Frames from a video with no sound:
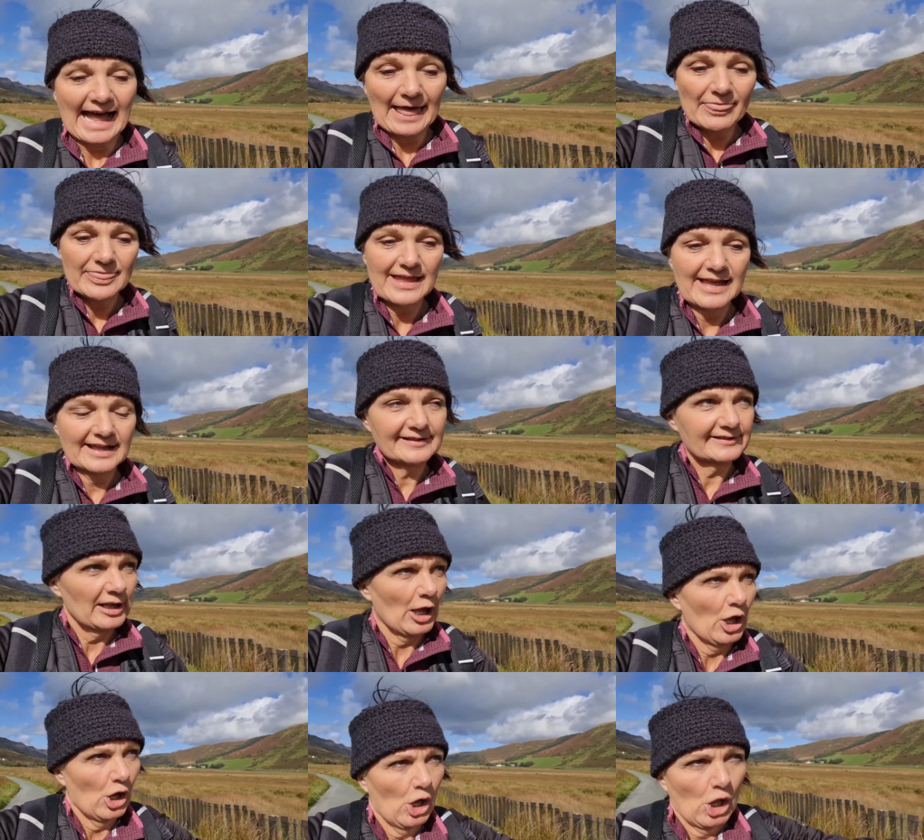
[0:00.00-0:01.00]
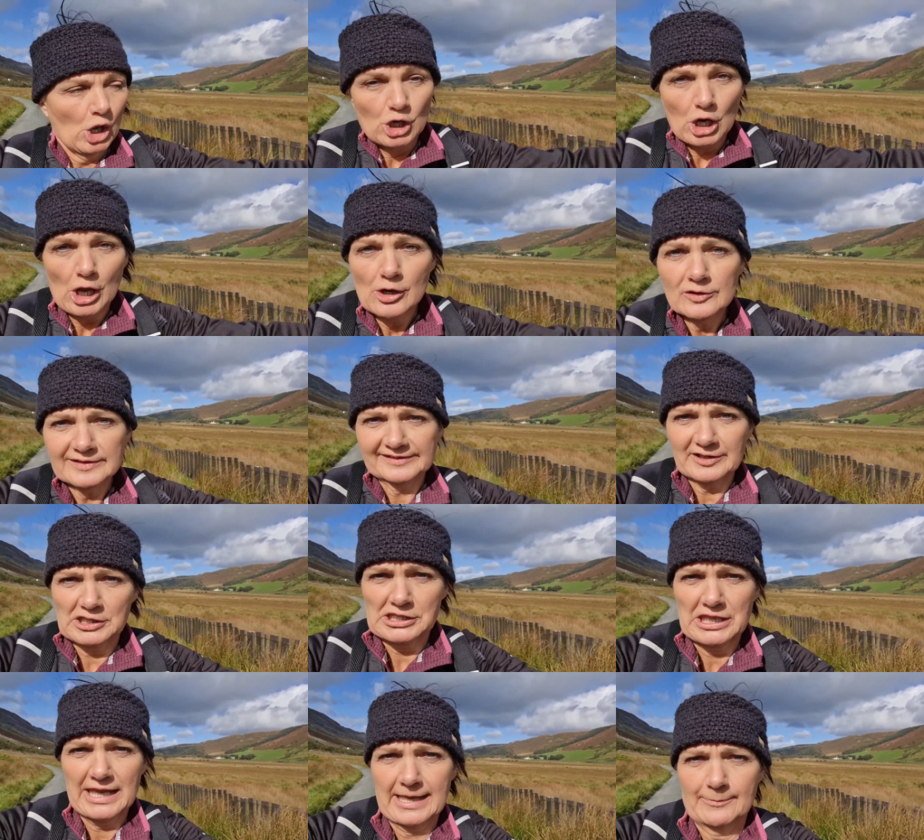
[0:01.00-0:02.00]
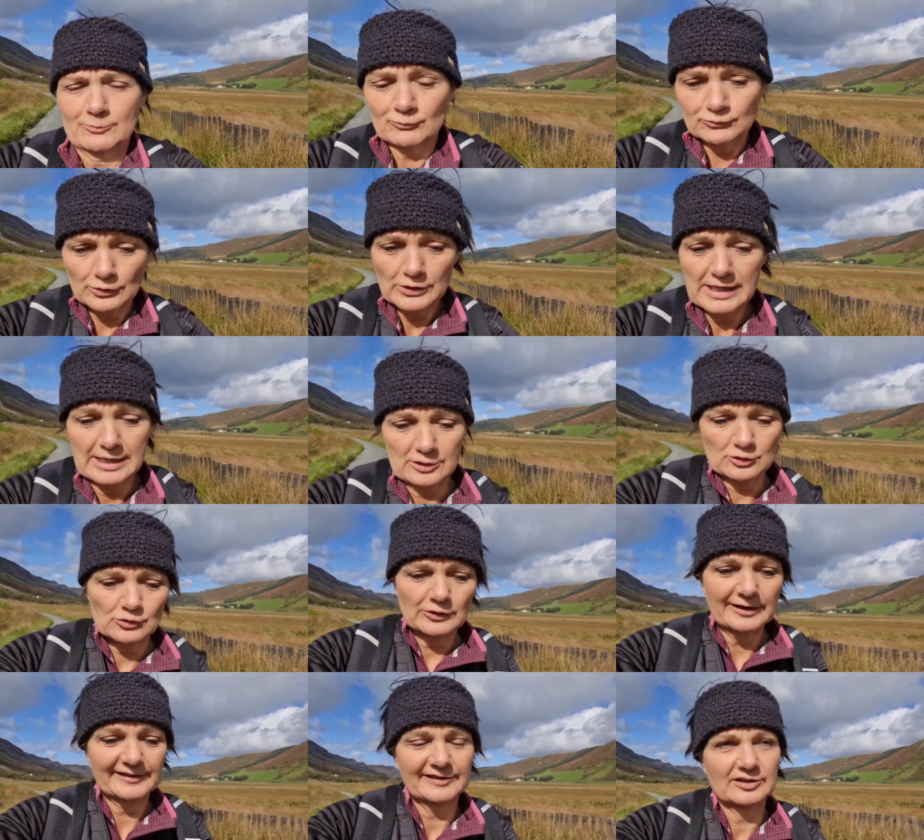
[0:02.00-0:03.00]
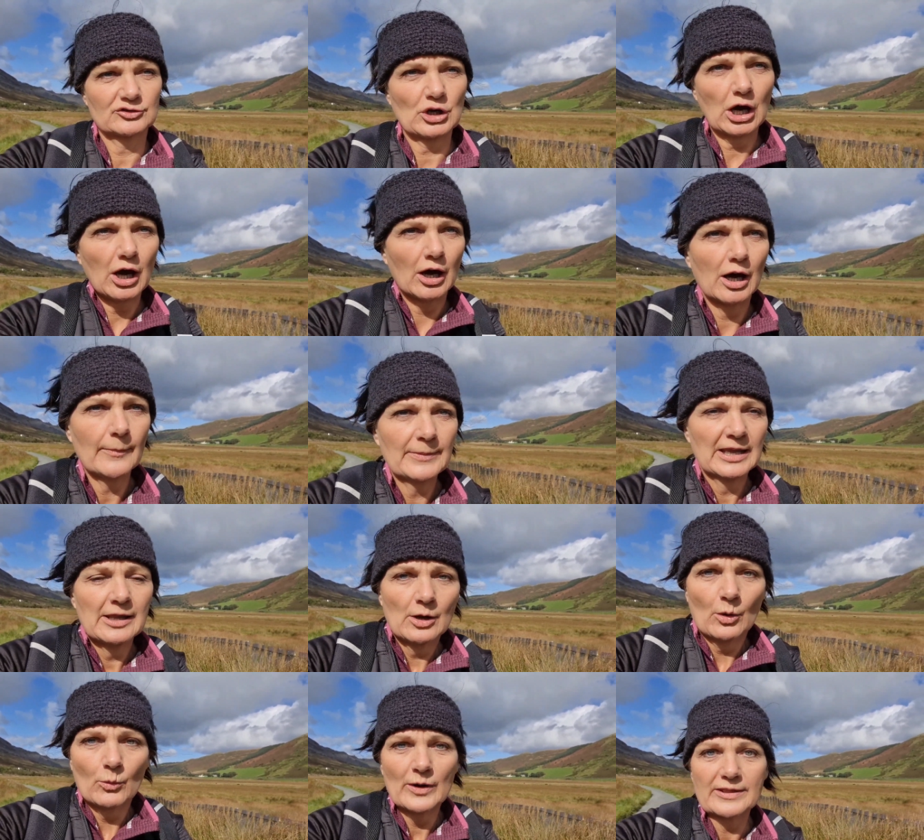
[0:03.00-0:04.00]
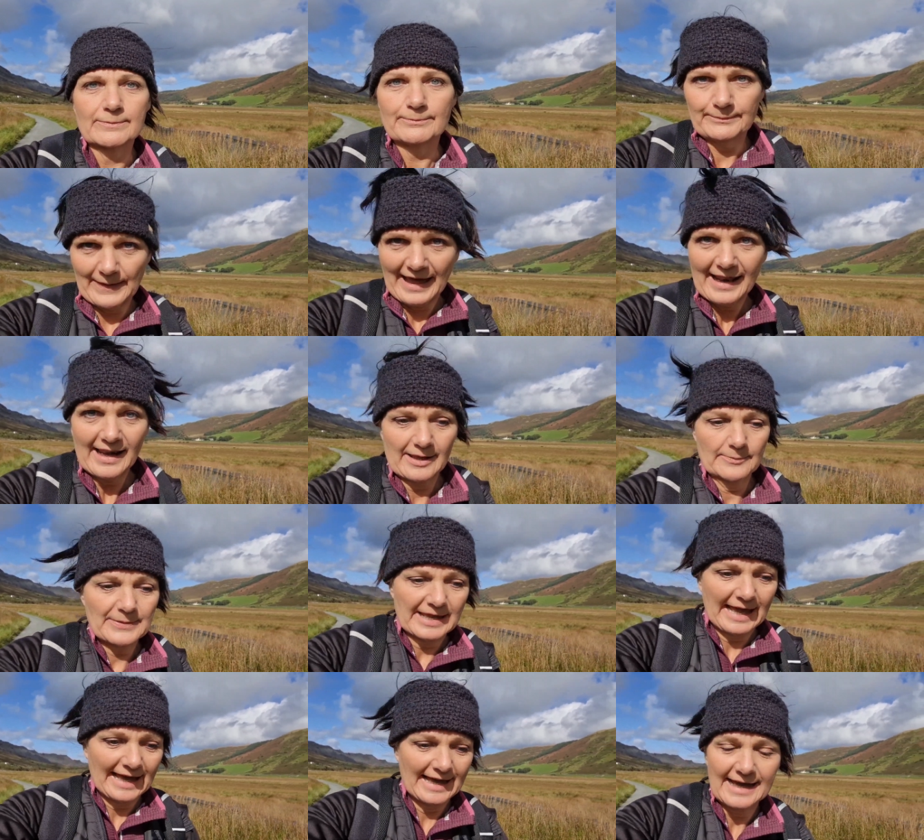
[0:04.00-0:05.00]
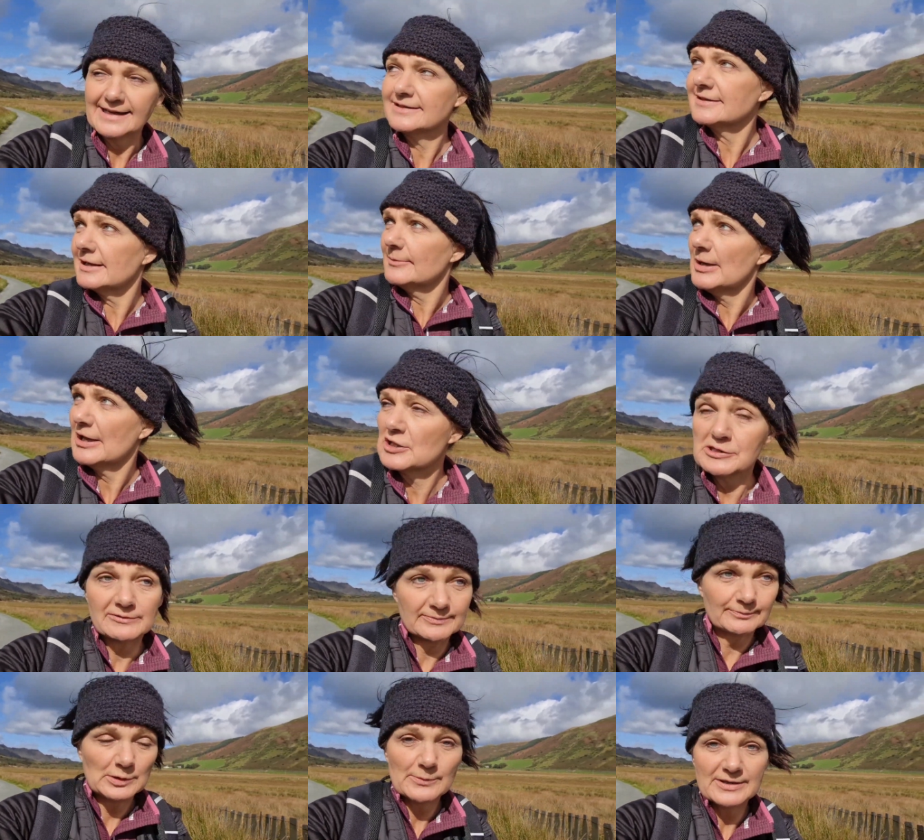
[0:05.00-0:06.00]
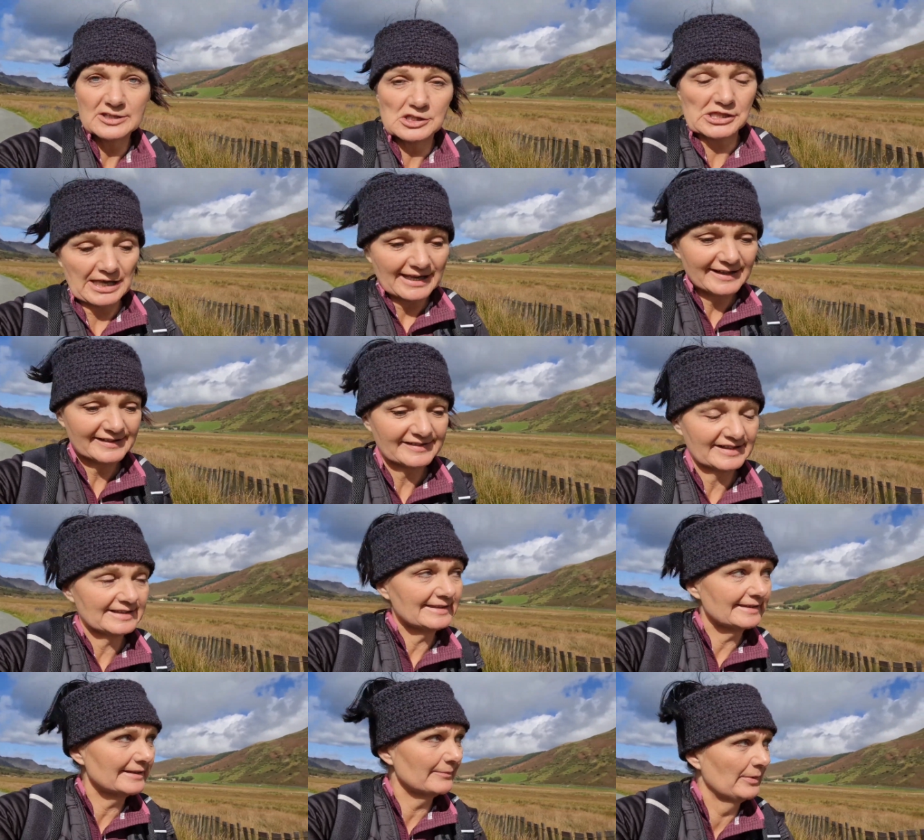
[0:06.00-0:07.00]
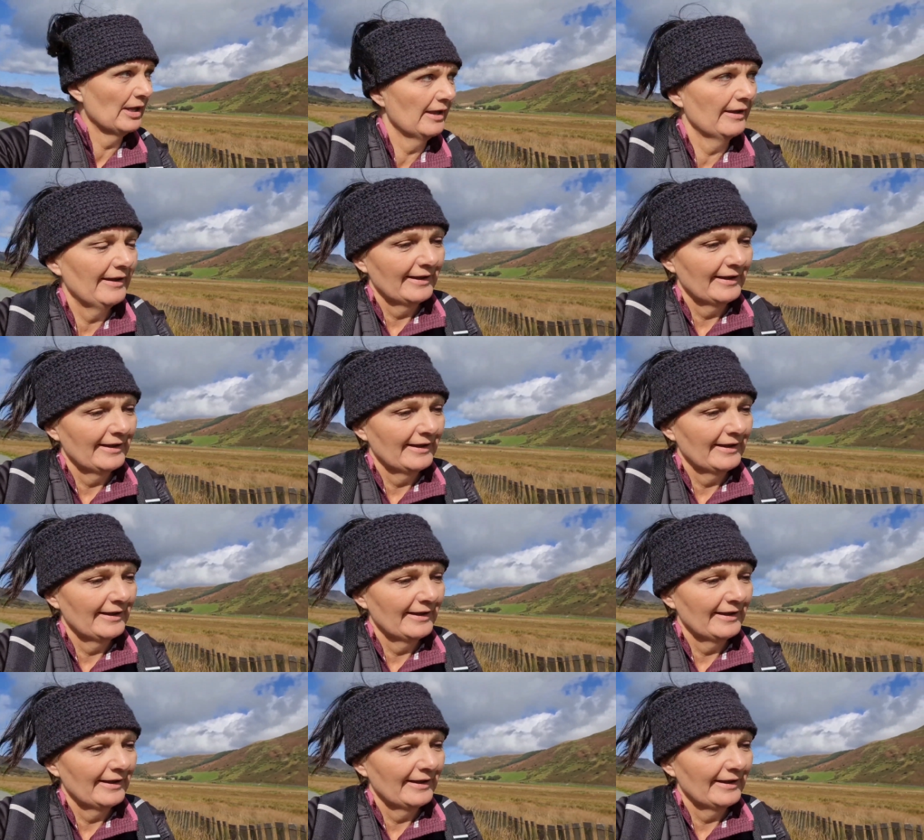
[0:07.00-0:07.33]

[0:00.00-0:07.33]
and there's loads of sheep running across the top with Bella behind them. She was chasing them.